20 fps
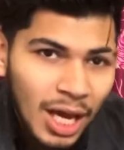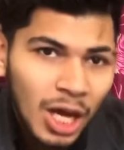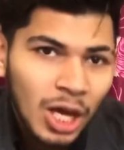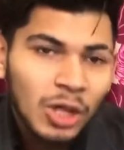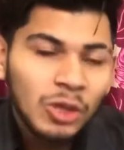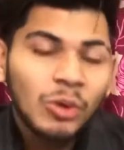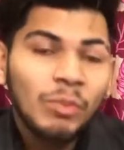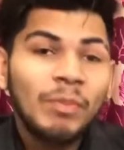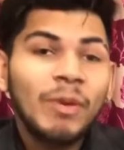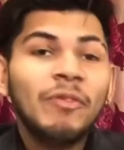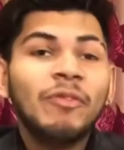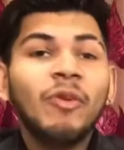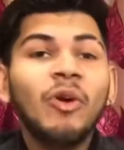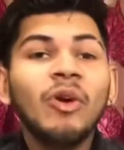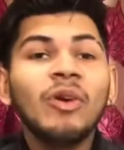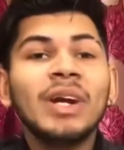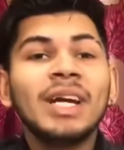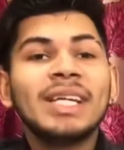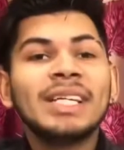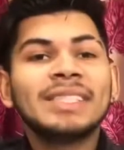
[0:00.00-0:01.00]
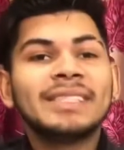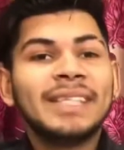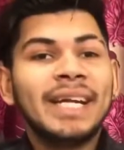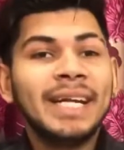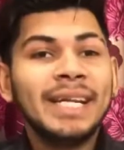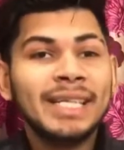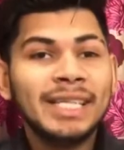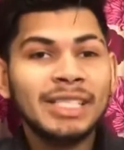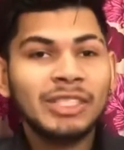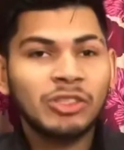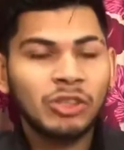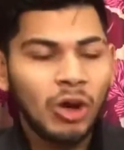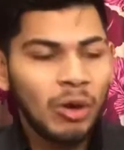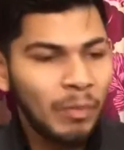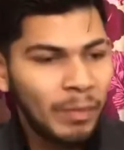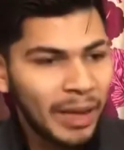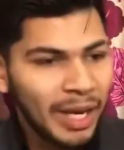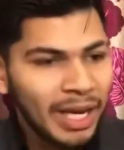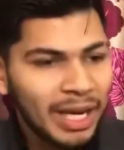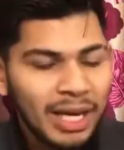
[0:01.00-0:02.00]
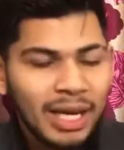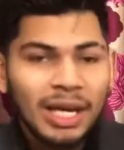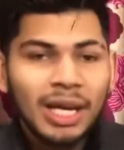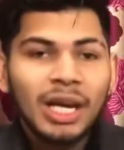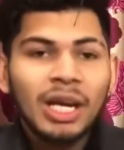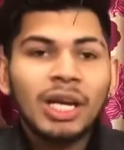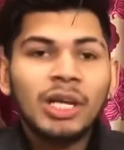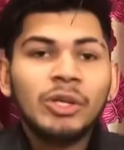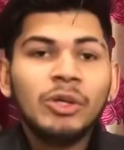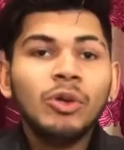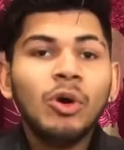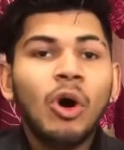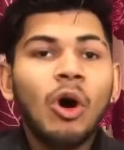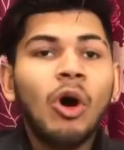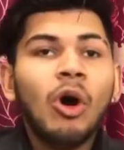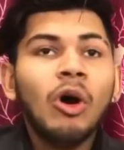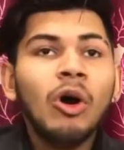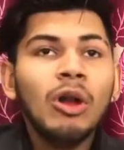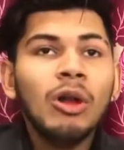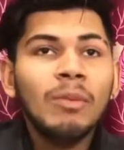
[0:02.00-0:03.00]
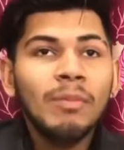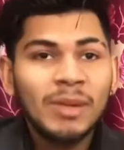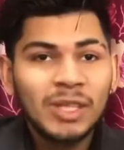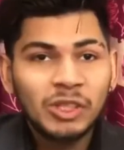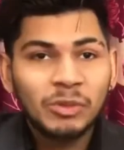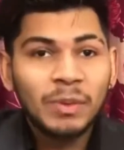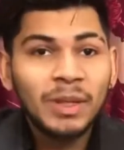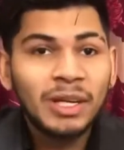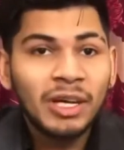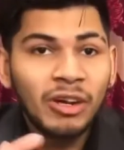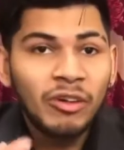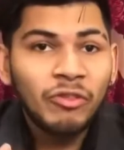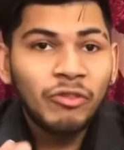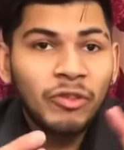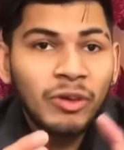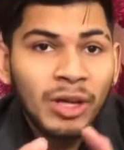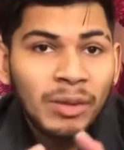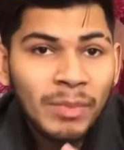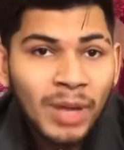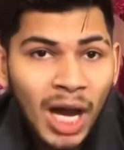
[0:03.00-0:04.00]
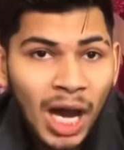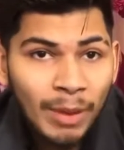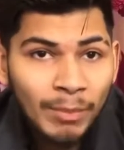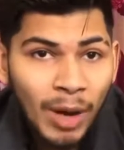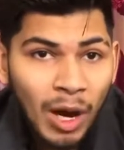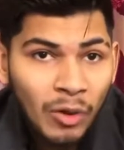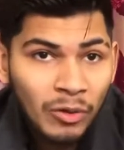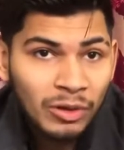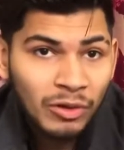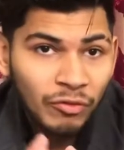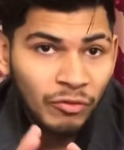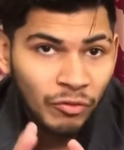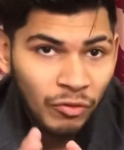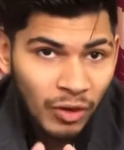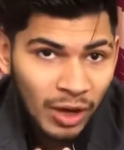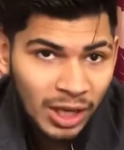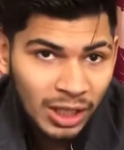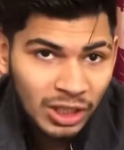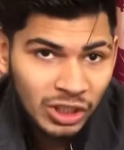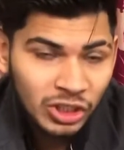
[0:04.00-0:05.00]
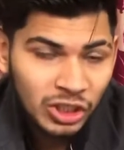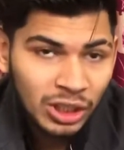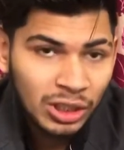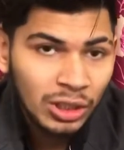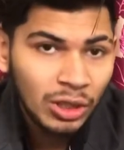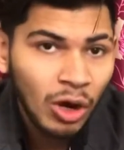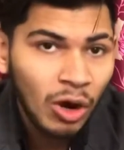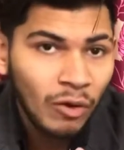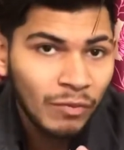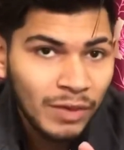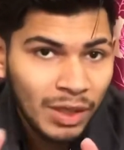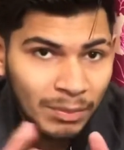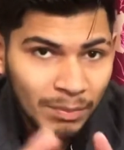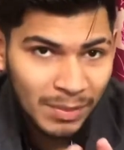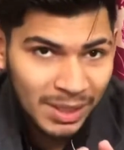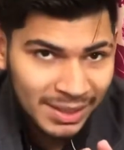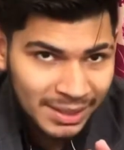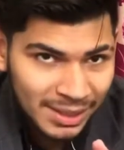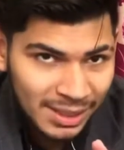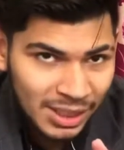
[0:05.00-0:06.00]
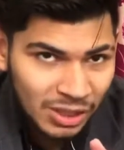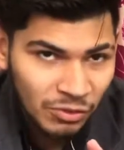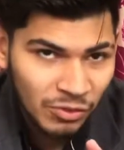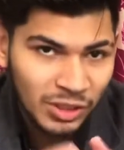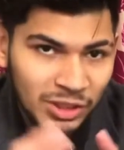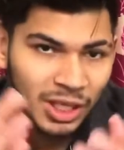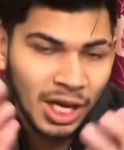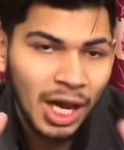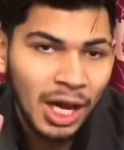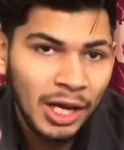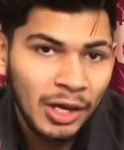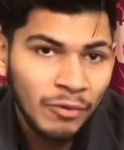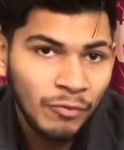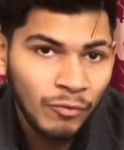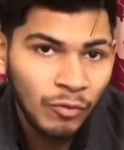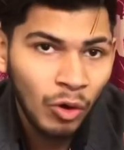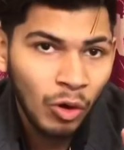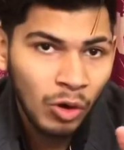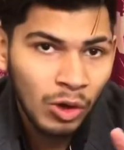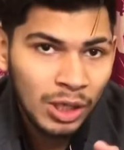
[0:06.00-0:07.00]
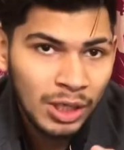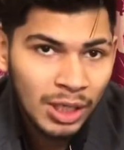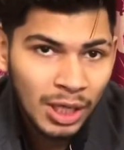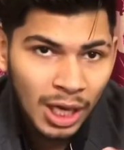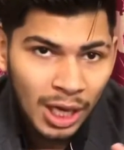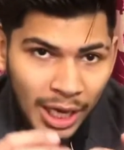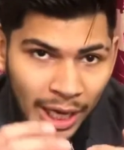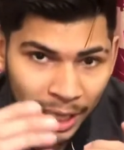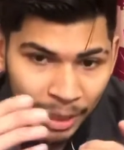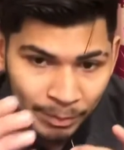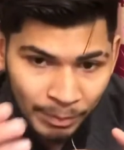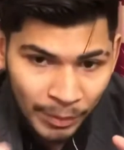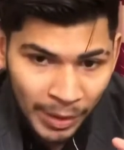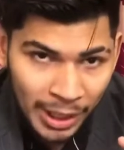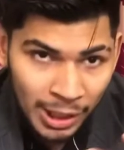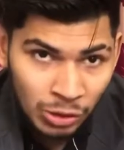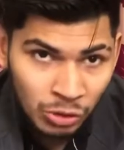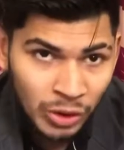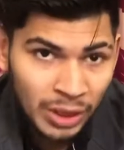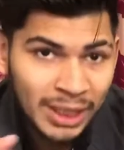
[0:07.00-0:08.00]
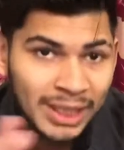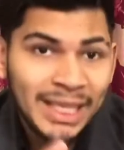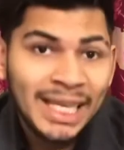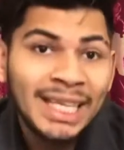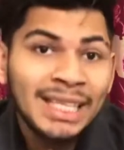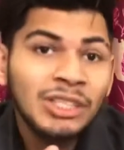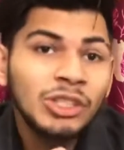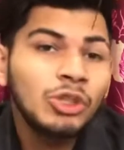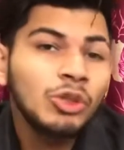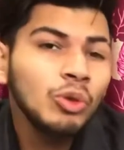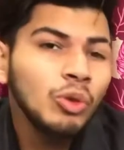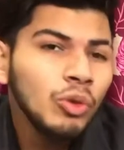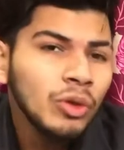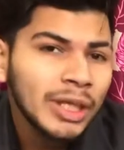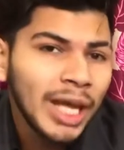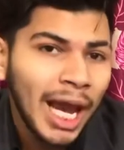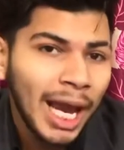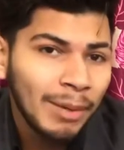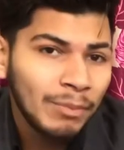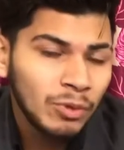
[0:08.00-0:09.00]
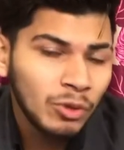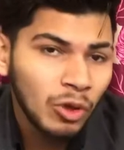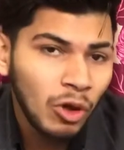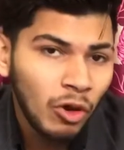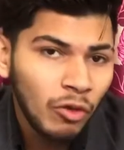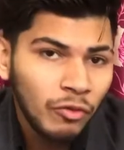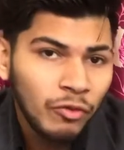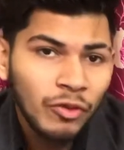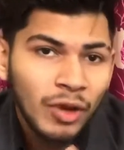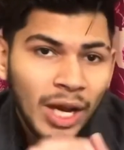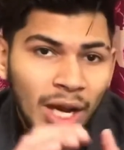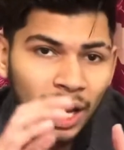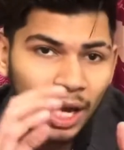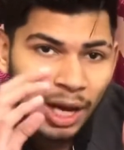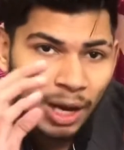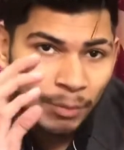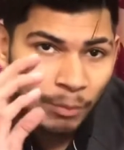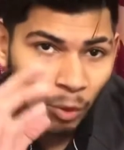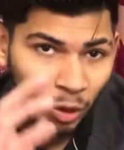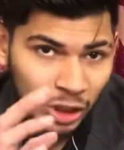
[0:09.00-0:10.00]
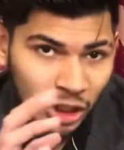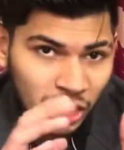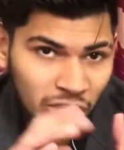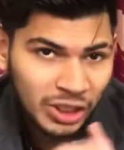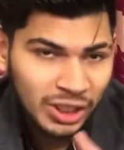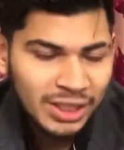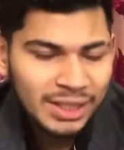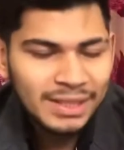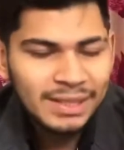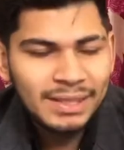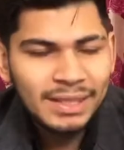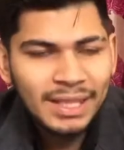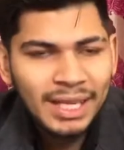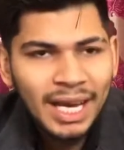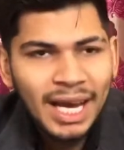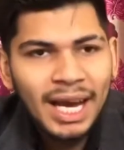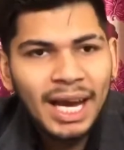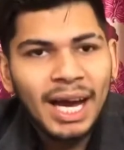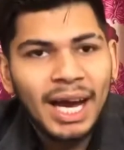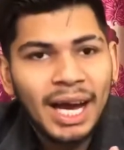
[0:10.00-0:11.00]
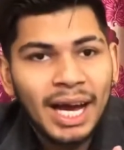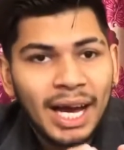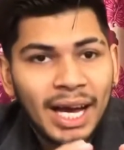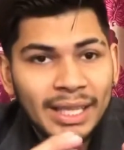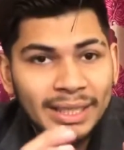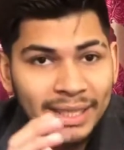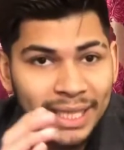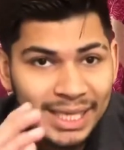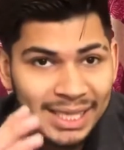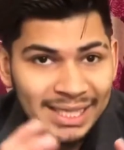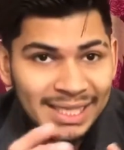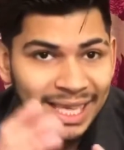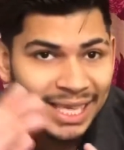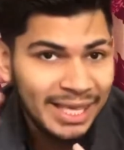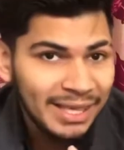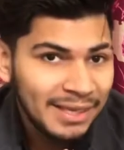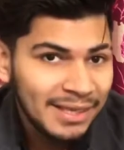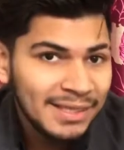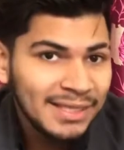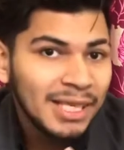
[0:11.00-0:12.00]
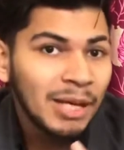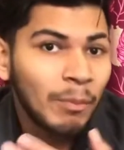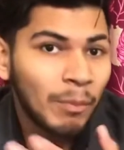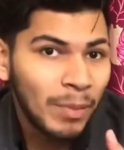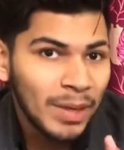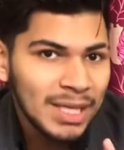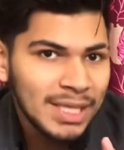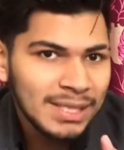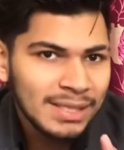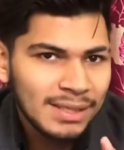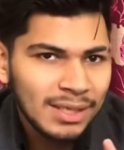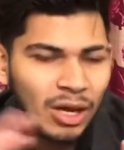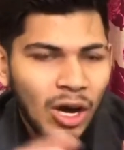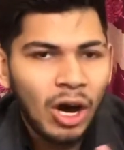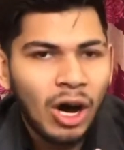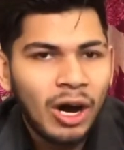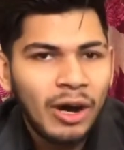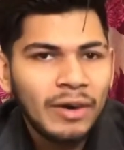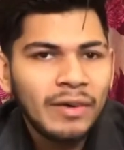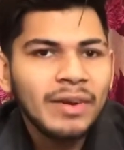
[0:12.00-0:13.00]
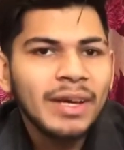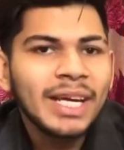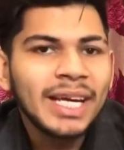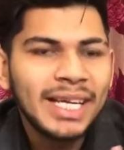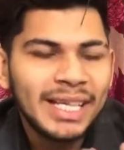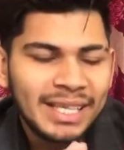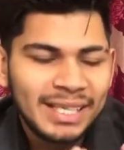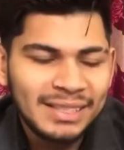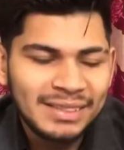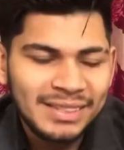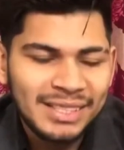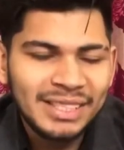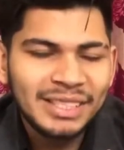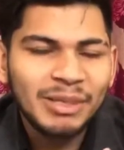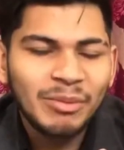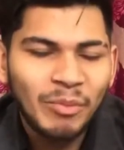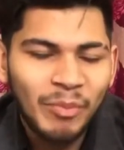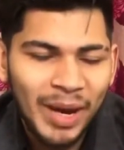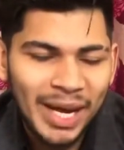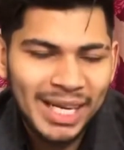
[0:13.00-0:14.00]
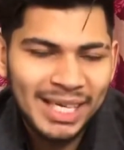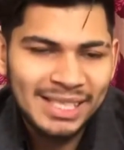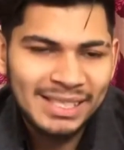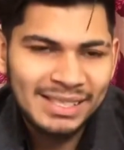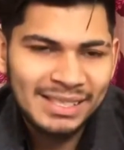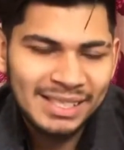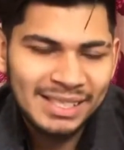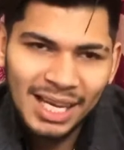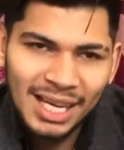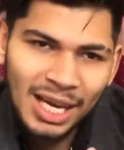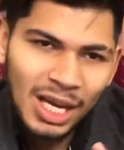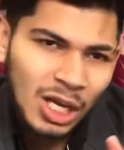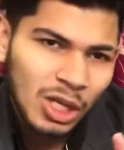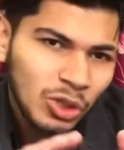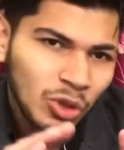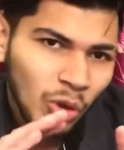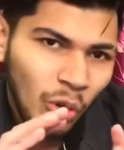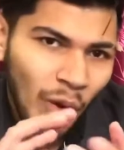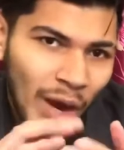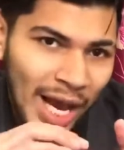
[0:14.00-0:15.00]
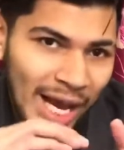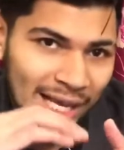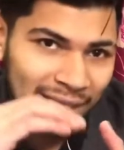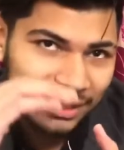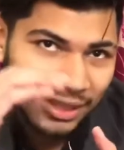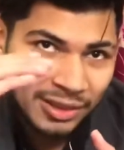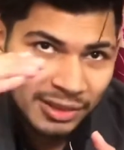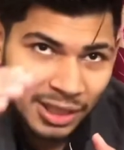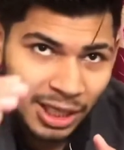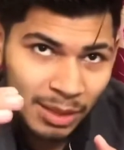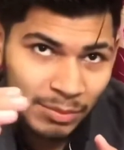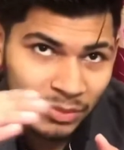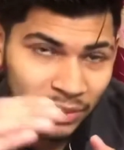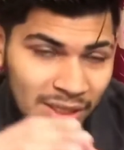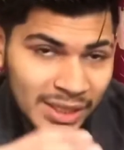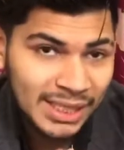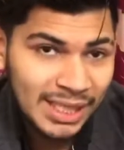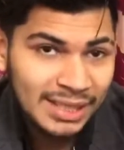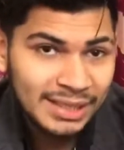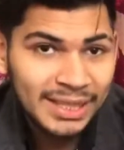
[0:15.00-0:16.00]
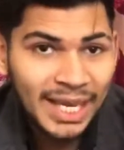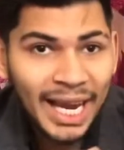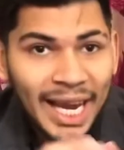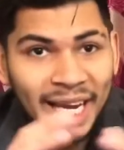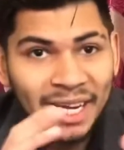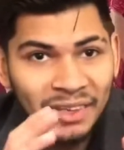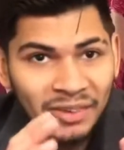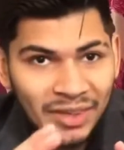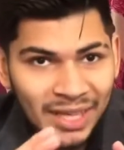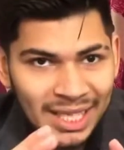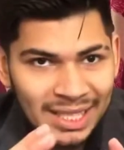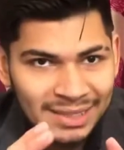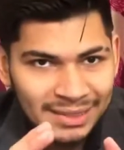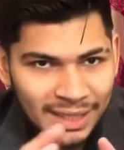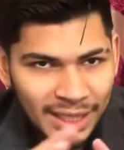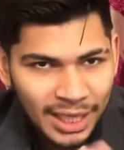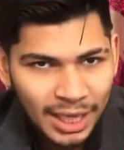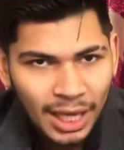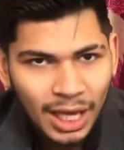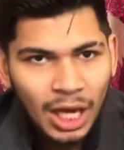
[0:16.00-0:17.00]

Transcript: So before understanding this topic, you all must be confirmed about the function of the muscles which are involved in producing these two types of positions, that is intrinsic plus or intrinsic minus. So as the term suggests, the intrinsic.